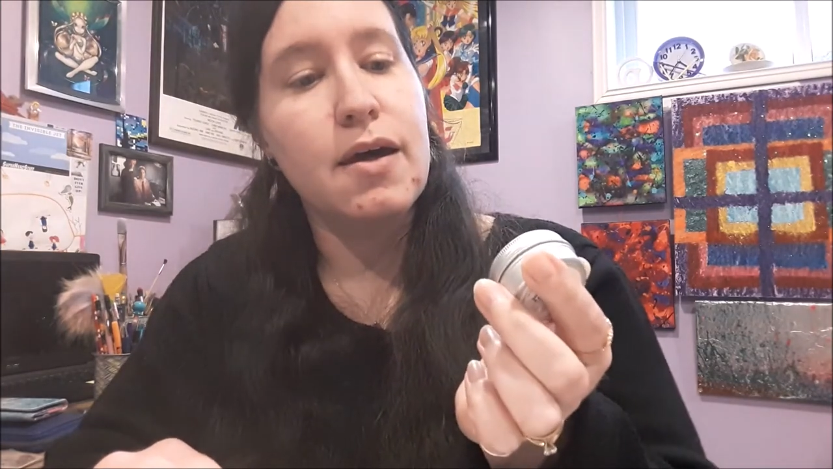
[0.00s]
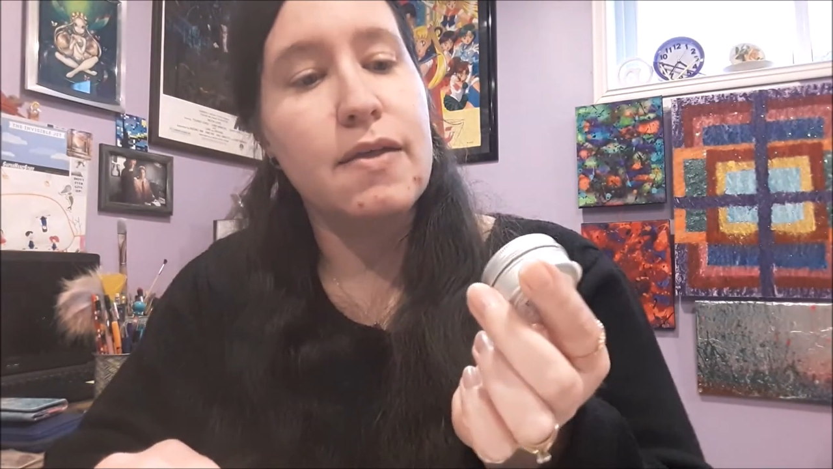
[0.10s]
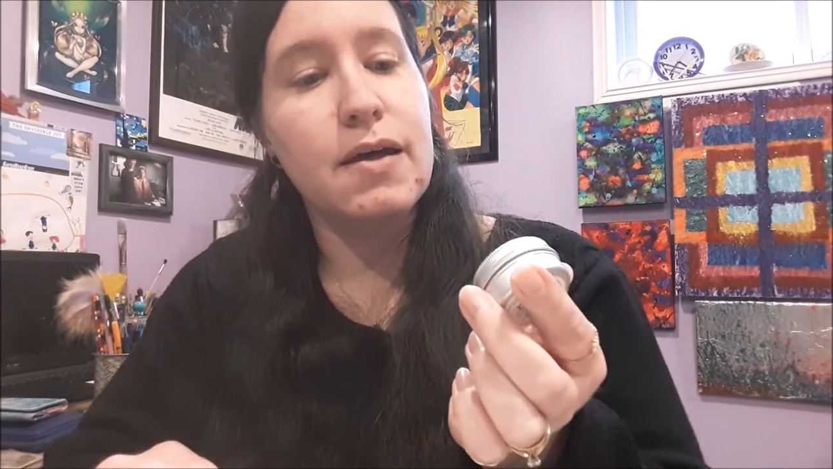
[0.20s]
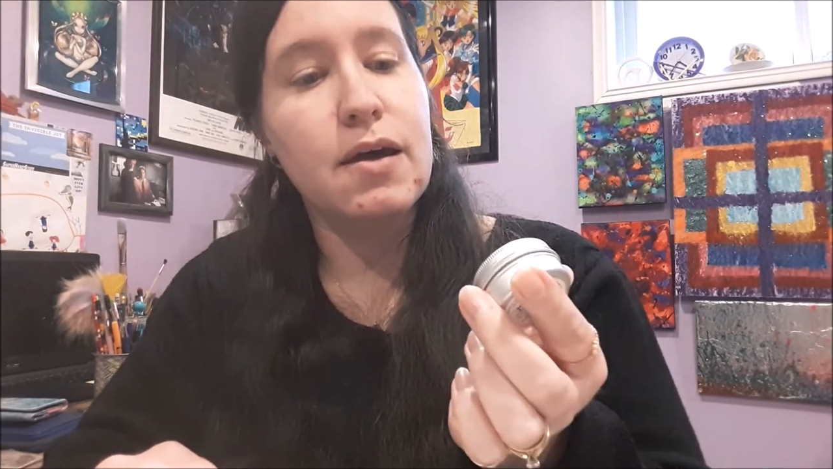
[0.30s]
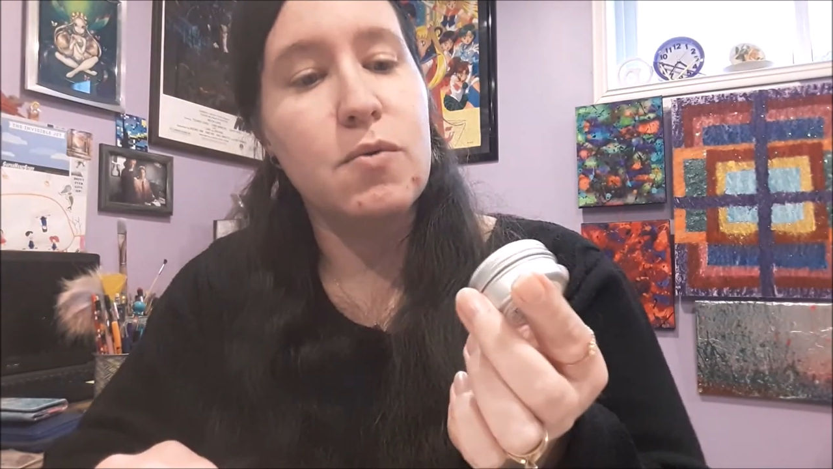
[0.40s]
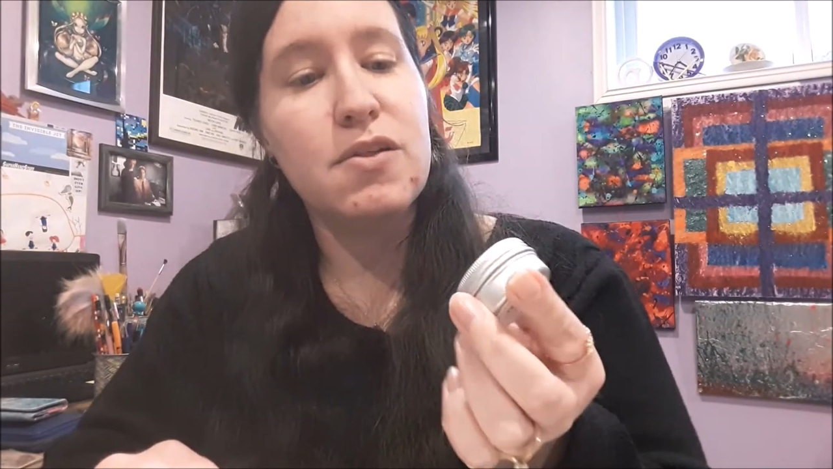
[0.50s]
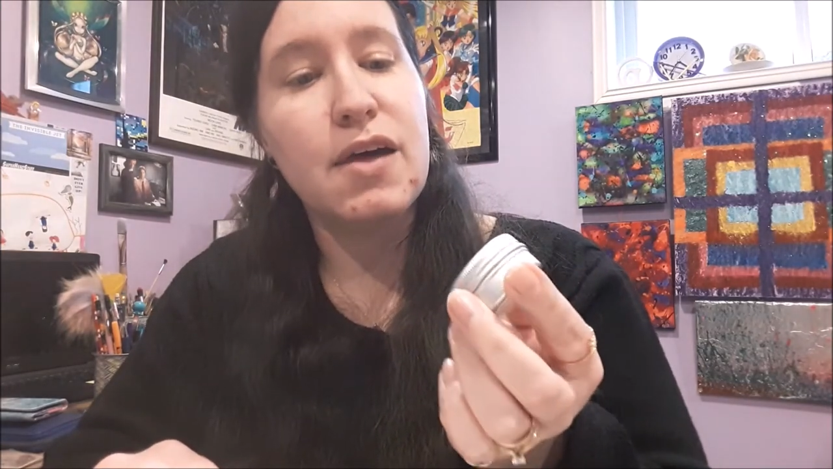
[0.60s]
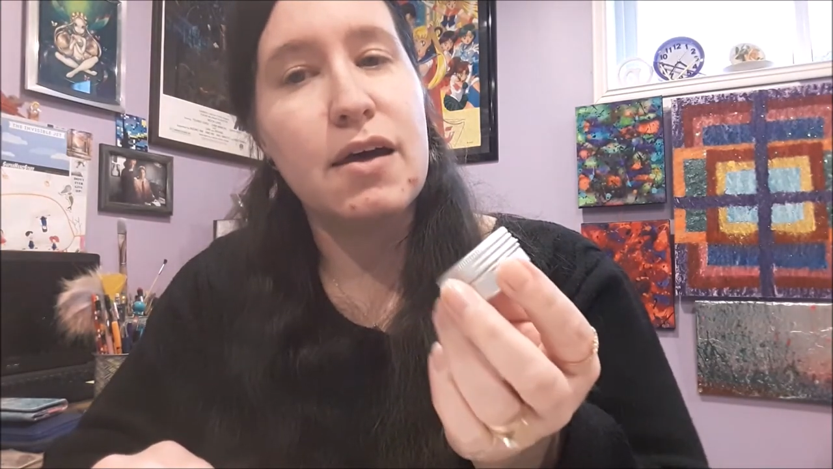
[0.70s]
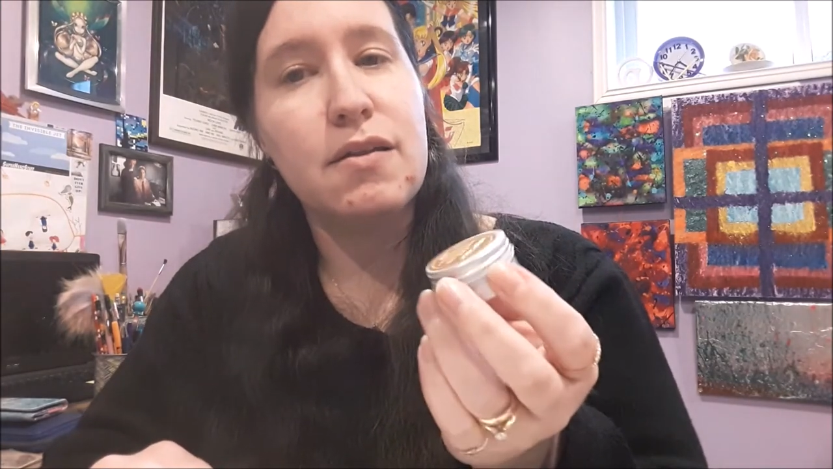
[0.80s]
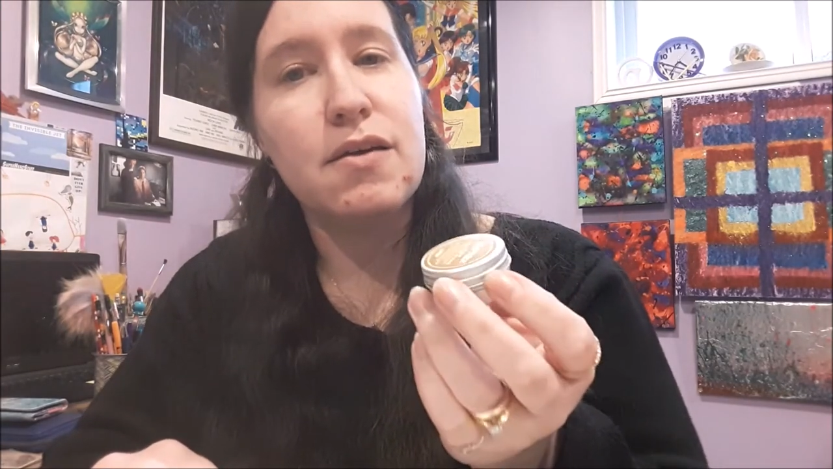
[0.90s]
and then I was
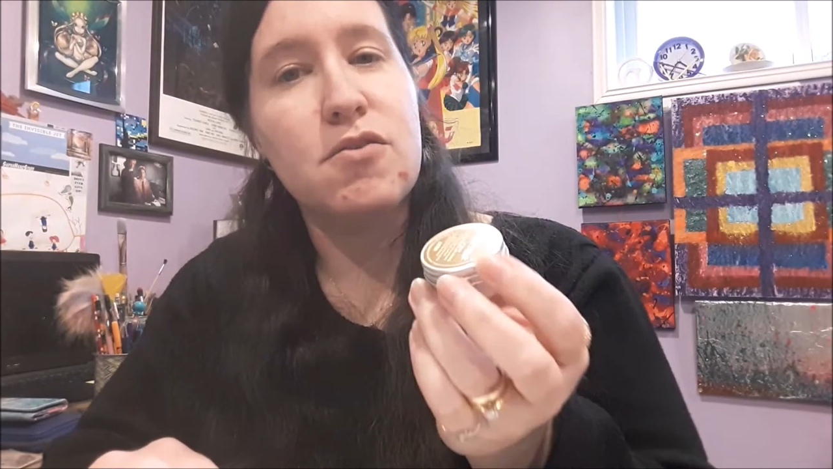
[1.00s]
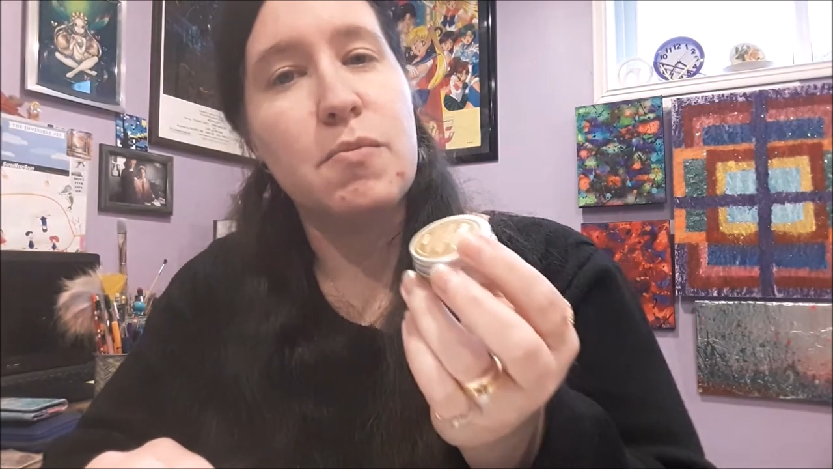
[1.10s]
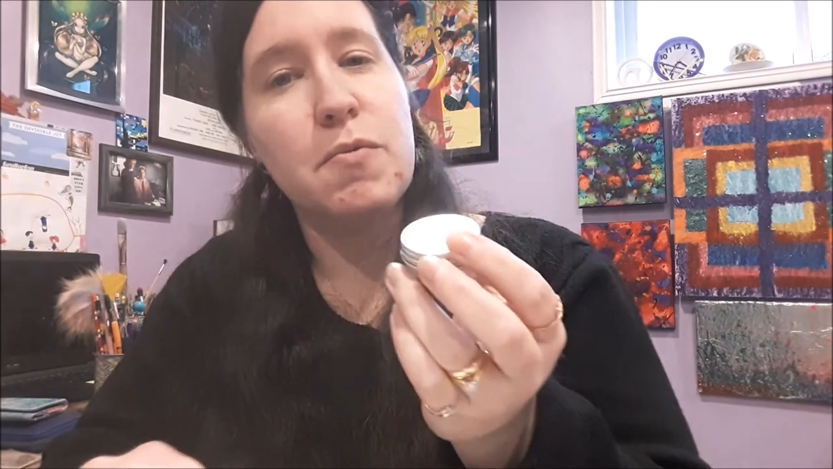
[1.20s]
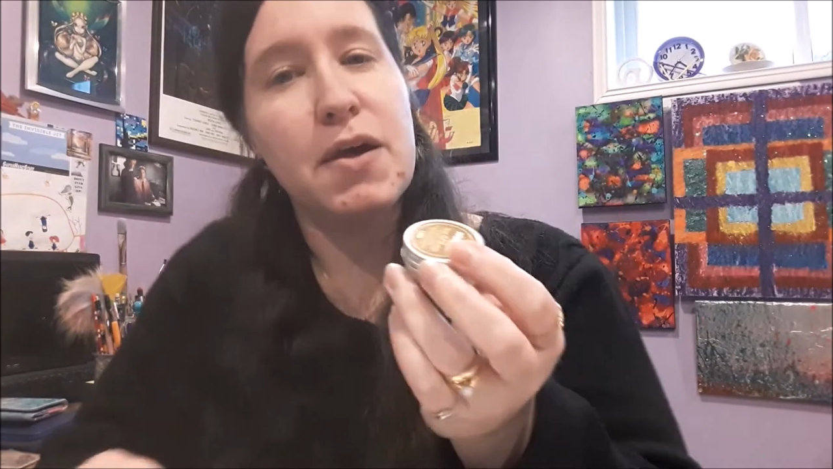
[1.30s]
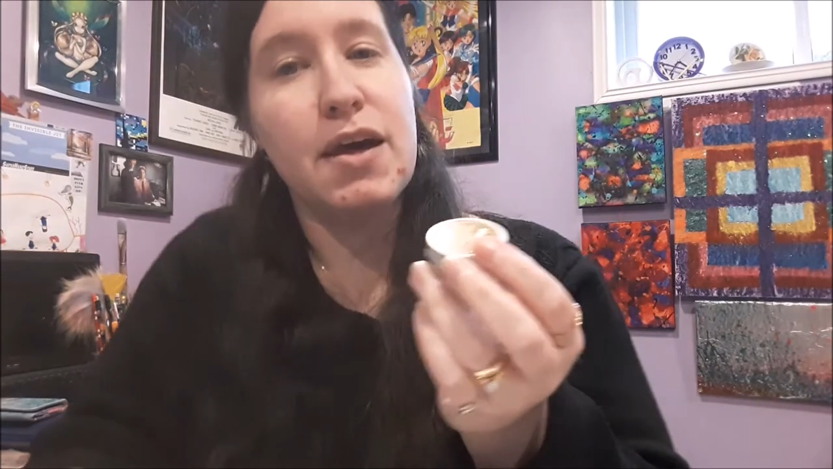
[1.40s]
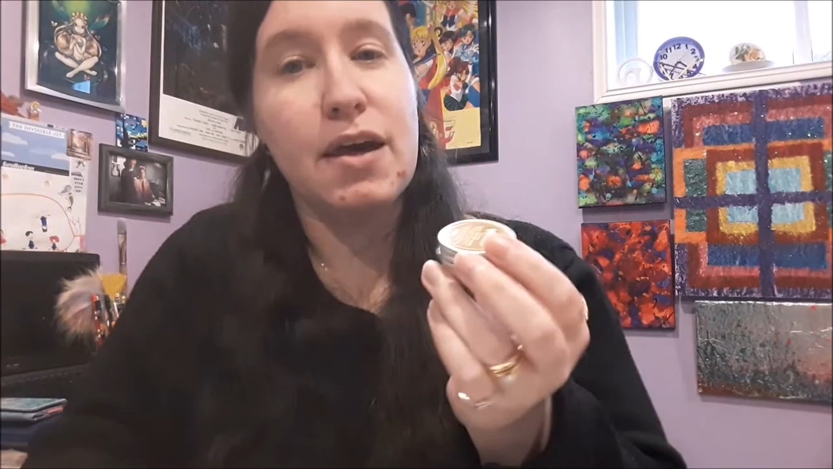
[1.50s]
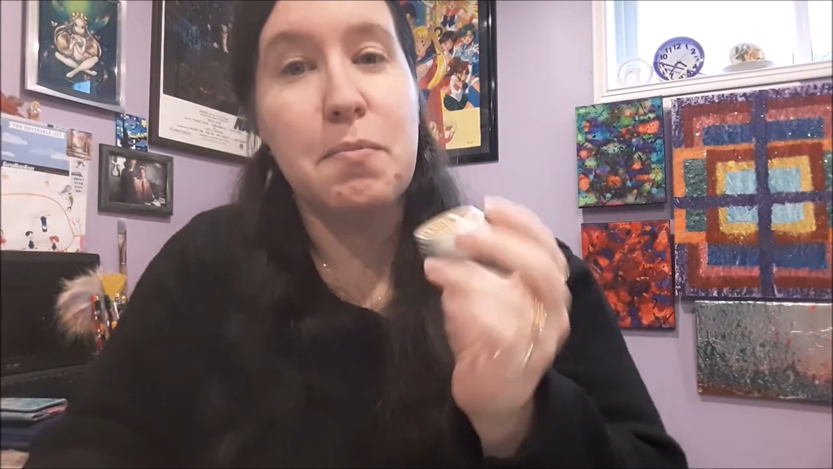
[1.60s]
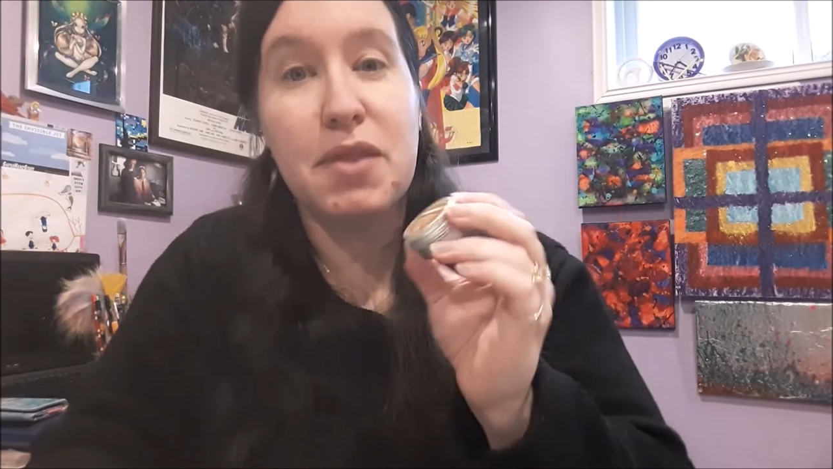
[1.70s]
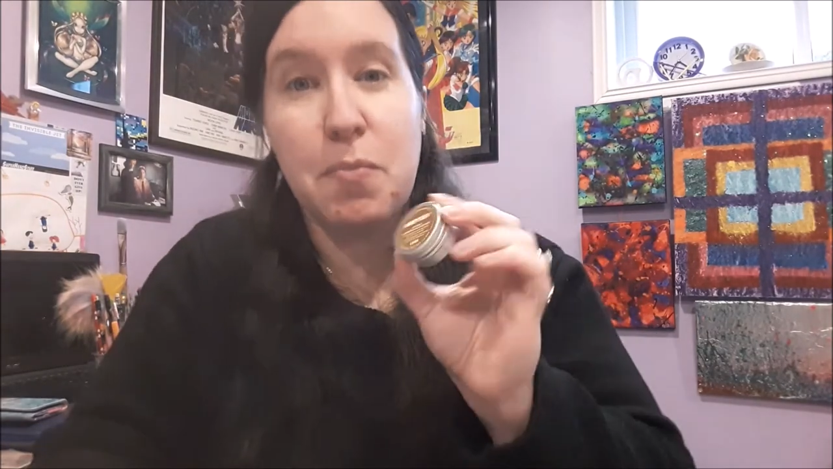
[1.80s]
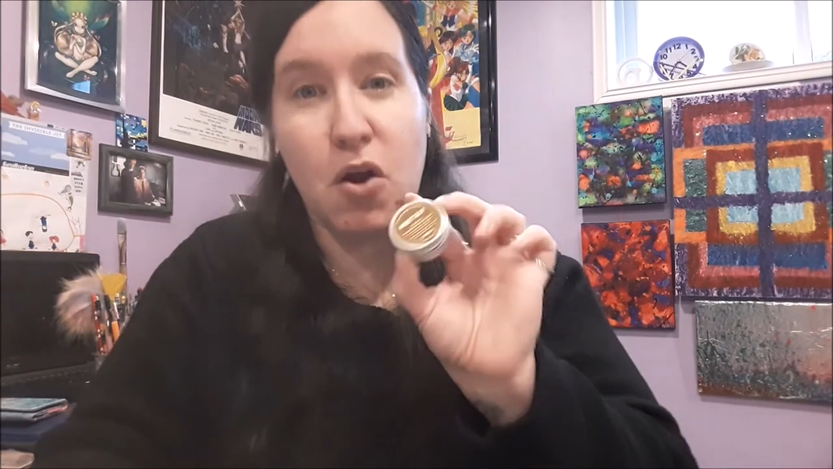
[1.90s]
sad they stopped making
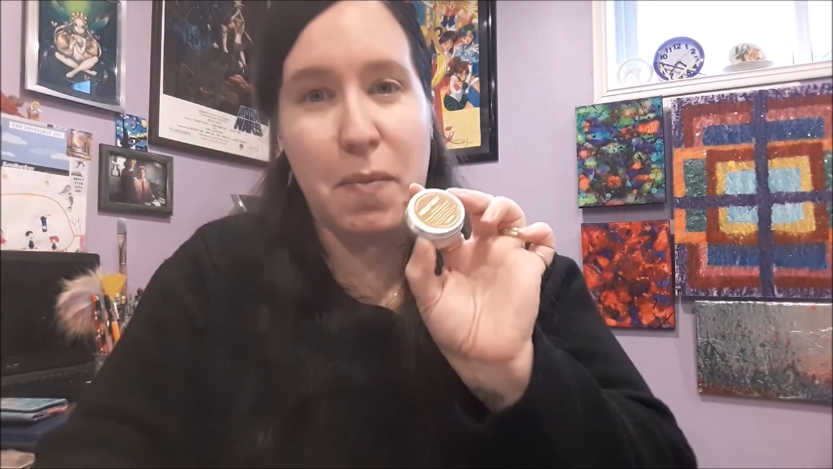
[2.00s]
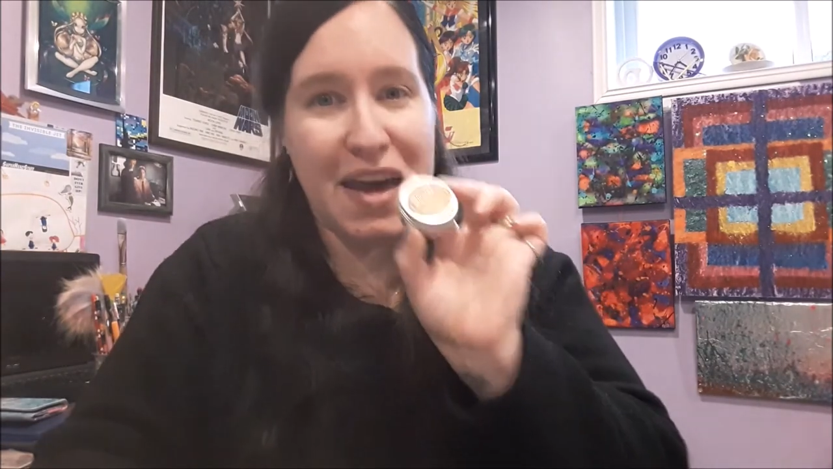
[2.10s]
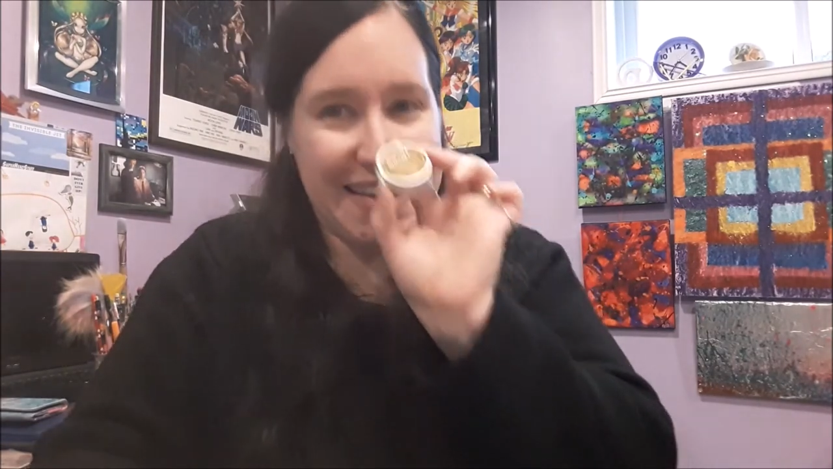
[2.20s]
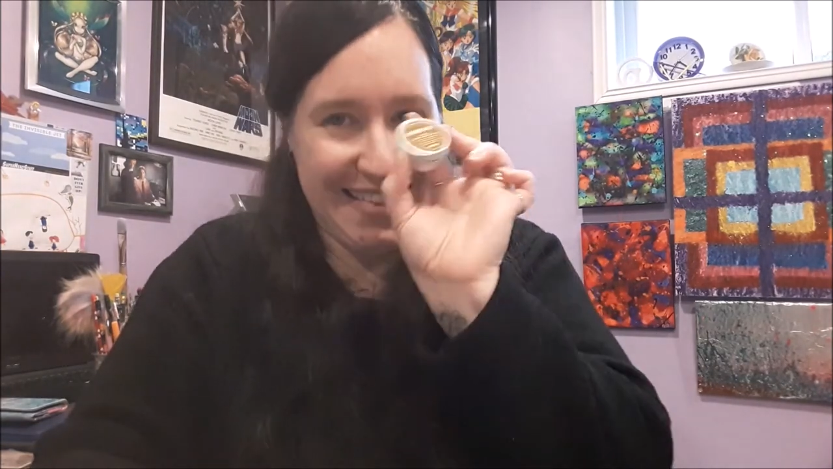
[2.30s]
it, but they brought it